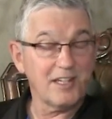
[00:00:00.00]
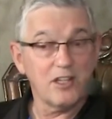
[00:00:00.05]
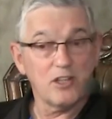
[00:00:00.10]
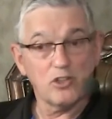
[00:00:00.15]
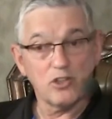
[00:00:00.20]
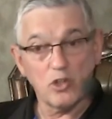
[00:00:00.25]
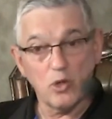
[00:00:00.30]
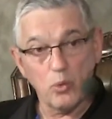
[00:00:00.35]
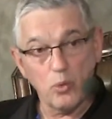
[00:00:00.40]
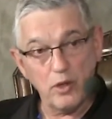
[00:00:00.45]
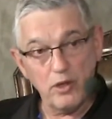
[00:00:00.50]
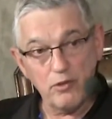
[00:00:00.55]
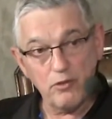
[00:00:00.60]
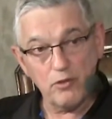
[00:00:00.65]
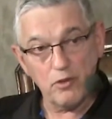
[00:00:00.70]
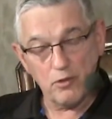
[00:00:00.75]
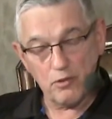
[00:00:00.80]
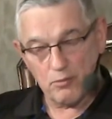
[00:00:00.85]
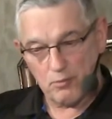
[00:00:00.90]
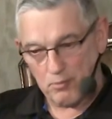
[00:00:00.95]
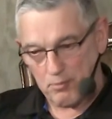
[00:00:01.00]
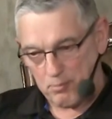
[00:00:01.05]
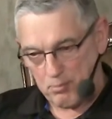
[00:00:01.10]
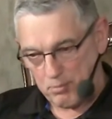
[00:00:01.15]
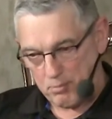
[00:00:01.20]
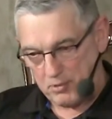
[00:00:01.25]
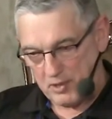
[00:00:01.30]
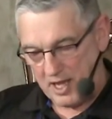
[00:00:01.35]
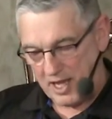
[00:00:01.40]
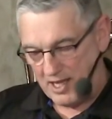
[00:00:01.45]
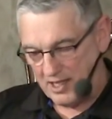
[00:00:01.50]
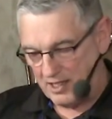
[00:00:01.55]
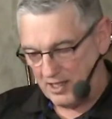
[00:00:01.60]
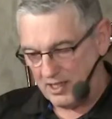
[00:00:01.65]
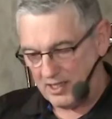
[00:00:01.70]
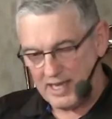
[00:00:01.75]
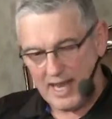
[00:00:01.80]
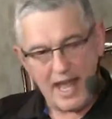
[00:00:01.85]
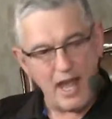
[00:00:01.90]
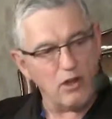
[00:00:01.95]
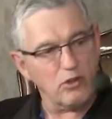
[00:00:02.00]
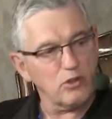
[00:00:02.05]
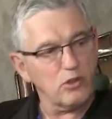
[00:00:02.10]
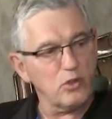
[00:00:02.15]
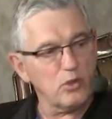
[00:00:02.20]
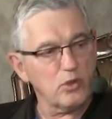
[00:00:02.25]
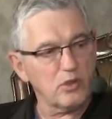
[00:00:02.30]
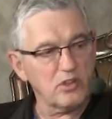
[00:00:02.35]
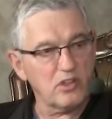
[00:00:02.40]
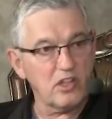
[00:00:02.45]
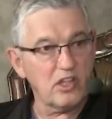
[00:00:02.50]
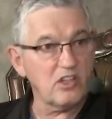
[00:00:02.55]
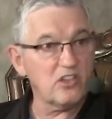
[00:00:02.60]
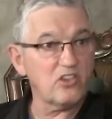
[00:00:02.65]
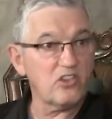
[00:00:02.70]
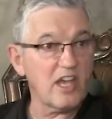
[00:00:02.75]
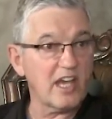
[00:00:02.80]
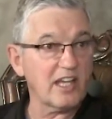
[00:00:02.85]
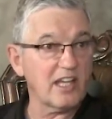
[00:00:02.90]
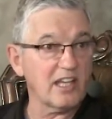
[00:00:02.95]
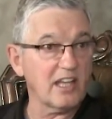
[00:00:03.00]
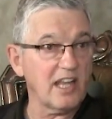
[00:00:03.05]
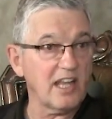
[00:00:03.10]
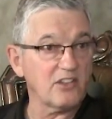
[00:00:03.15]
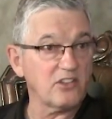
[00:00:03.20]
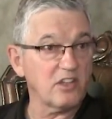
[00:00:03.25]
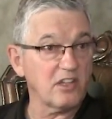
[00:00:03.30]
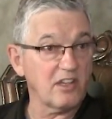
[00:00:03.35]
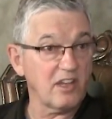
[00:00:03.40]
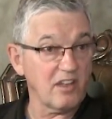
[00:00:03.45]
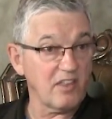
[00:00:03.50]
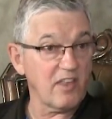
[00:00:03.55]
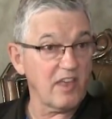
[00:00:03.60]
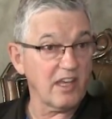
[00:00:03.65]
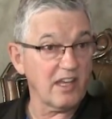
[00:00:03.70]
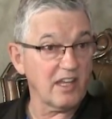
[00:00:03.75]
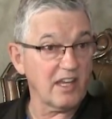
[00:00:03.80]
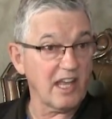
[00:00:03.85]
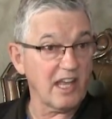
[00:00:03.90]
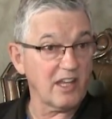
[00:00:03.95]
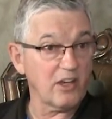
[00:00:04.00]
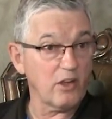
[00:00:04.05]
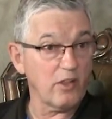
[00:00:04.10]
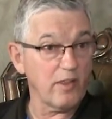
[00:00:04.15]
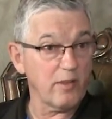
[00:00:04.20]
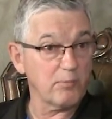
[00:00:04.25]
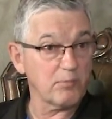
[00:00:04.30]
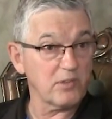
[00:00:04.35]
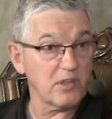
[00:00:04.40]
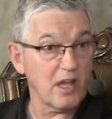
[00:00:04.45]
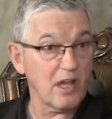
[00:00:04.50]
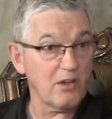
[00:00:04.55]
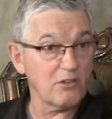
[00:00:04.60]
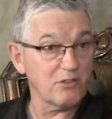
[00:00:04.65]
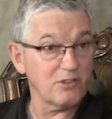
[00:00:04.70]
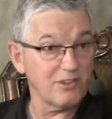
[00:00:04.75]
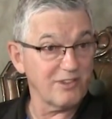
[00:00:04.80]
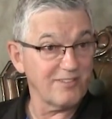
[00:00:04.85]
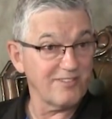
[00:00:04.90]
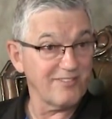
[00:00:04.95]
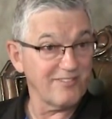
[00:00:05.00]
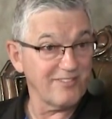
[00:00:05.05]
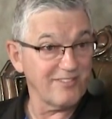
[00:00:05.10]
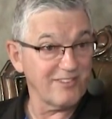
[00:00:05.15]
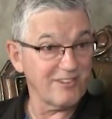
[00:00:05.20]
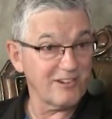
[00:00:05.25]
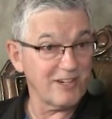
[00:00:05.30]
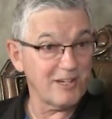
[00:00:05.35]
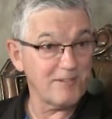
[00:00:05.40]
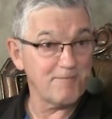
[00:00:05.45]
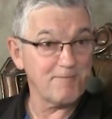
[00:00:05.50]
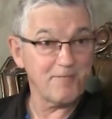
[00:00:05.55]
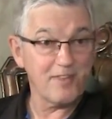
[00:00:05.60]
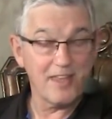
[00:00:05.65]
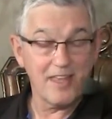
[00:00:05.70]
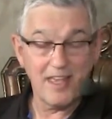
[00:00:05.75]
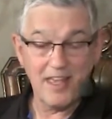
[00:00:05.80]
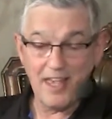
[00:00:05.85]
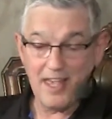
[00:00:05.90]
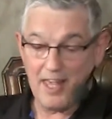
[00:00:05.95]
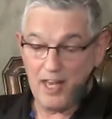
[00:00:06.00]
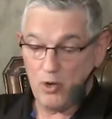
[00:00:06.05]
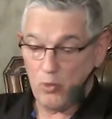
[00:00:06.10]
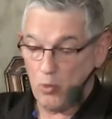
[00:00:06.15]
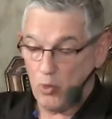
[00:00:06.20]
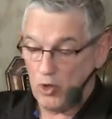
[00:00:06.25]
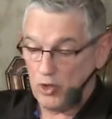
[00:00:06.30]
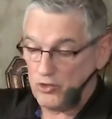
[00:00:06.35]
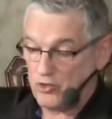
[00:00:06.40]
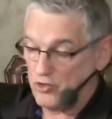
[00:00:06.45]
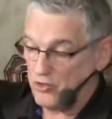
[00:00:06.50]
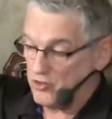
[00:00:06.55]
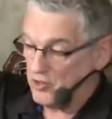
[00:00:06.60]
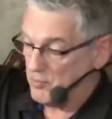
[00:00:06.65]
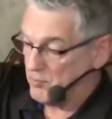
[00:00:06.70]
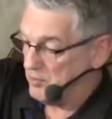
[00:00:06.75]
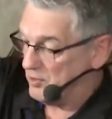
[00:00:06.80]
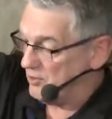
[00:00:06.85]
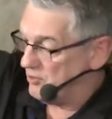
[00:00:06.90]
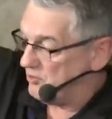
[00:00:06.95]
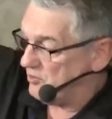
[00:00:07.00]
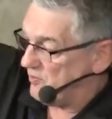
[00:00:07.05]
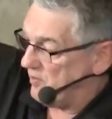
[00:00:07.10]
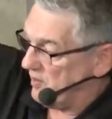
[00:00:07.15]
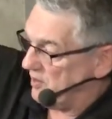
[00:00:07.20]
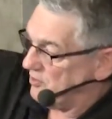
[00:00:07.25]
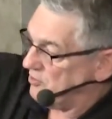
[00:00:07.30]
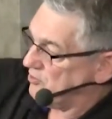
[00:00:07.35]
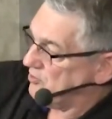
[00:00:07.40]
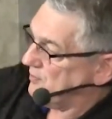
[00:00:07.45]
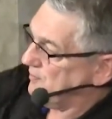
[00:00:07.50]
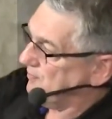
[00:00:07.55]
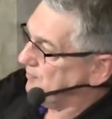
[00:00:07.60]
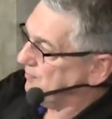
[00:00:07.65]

So we've taken it down to a 10-second lesson that they can handle themselves. Right. And it works as simple as this.